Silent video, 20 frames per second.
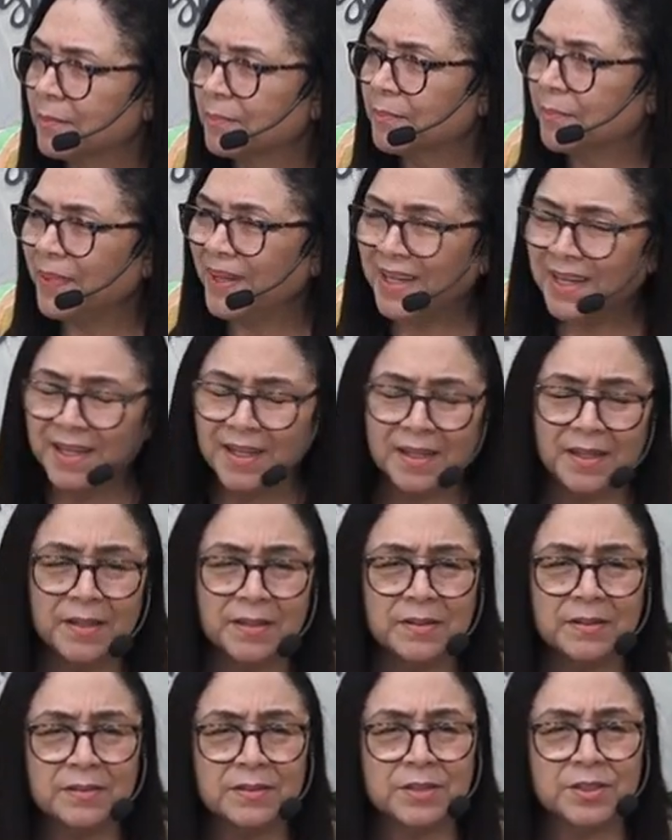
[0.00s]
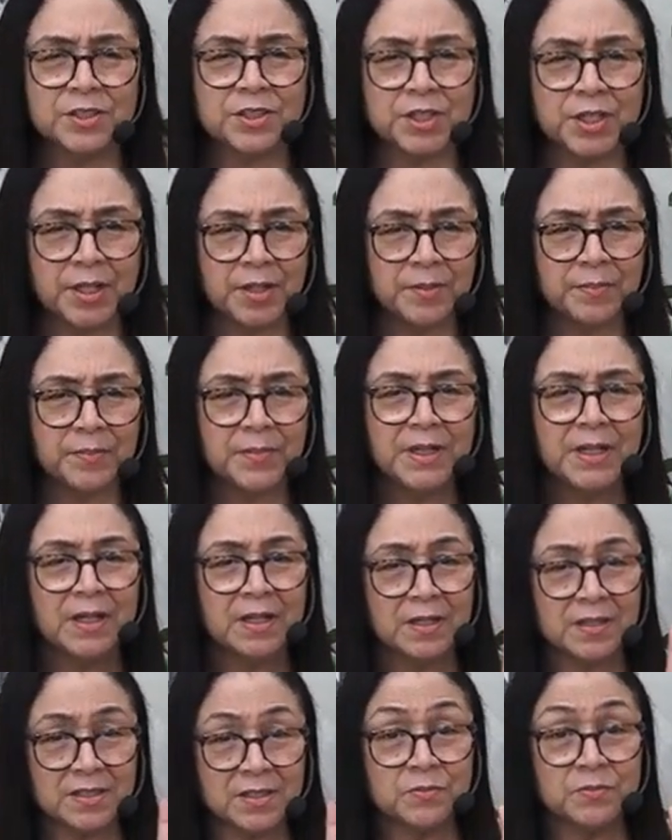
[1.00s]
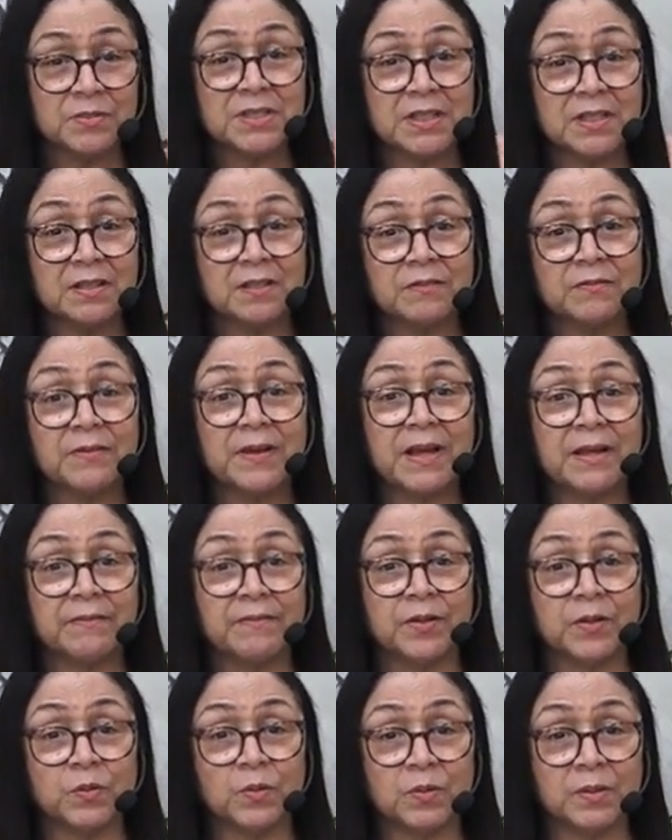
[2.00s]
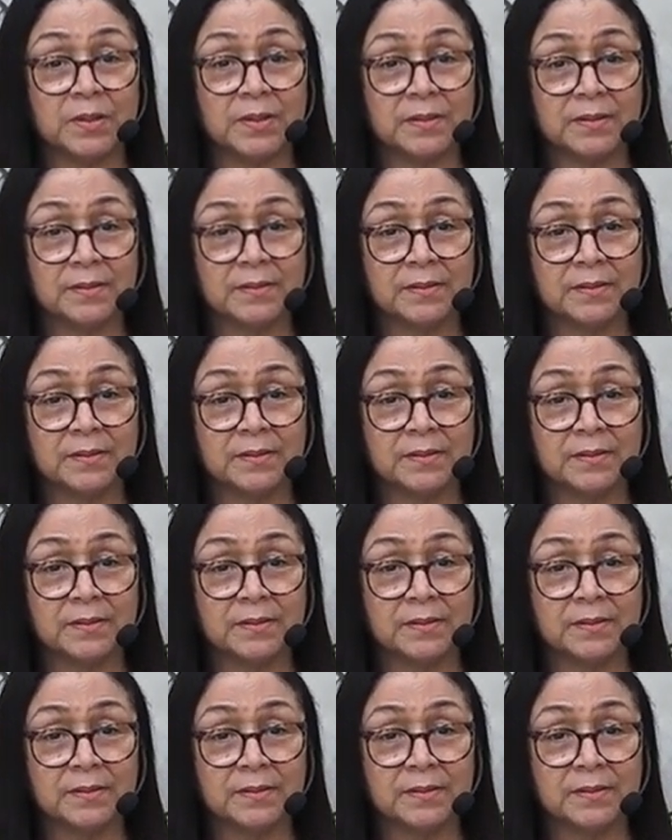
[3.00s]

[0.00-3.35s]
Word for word: pain, shame, because it was a little five-year-old.